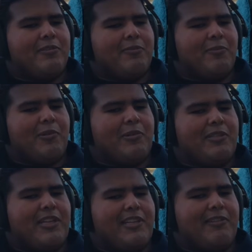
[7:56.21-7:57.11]
rolled
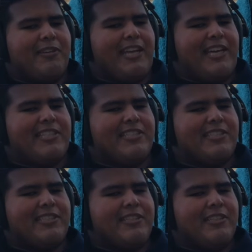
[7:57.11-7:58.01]
on the
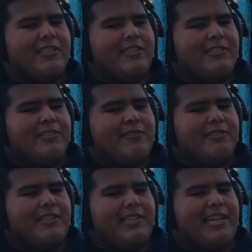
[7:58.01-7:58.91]
edges
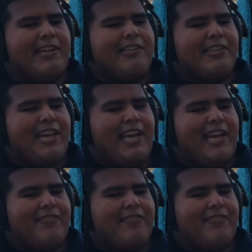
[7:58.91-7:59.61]
don't allow you to have